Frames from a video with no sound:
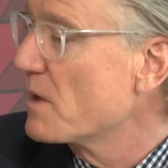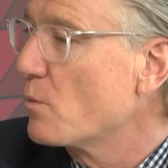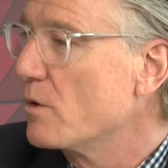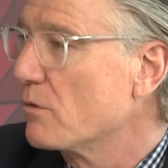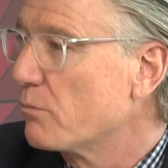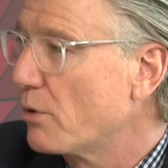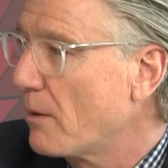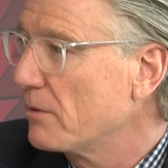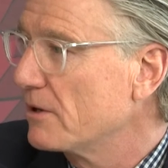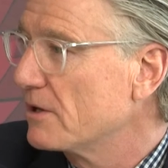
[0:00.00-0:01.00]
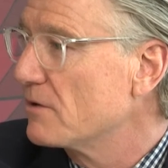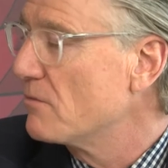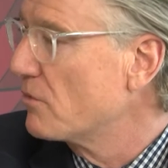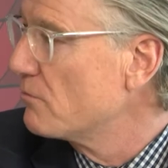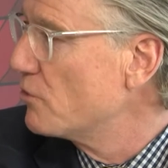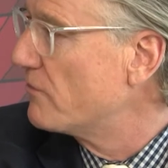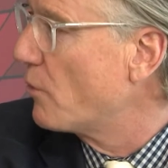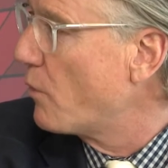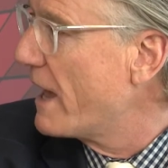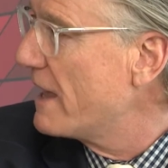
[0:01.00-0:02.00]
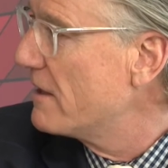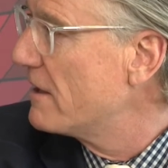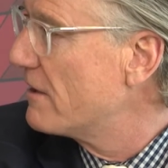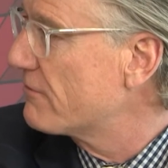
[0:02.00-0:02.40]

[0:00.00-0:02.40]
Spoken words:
we will probably move away